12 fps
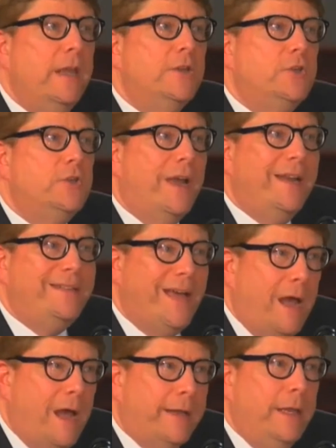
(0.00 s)
to try to
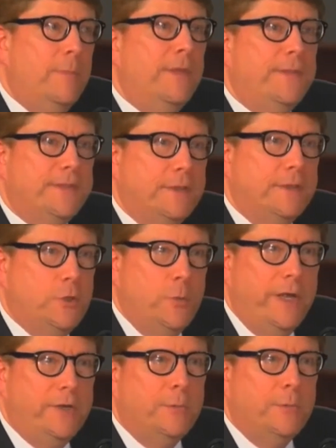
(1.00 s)
document the
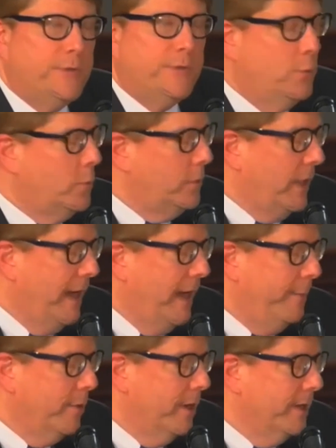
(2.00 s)
situation with school
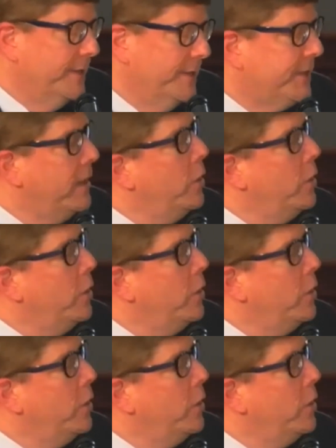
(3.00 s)
libraries.